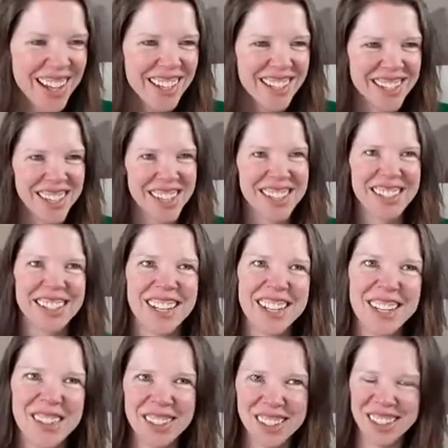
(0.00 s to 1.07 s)
It's like
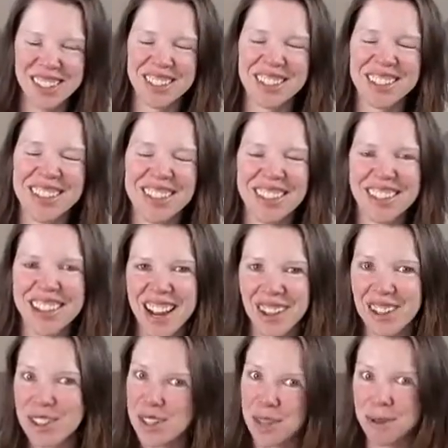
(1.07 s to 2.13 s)
Delaney with her
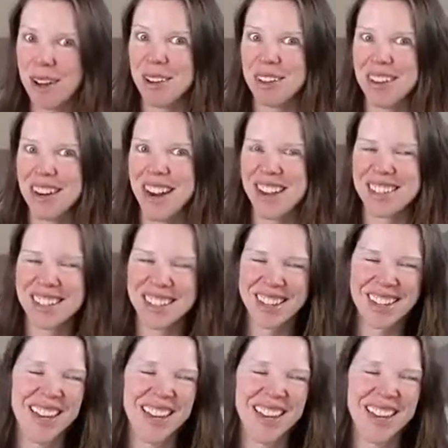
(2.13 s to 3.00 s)
allergy to mountain grass.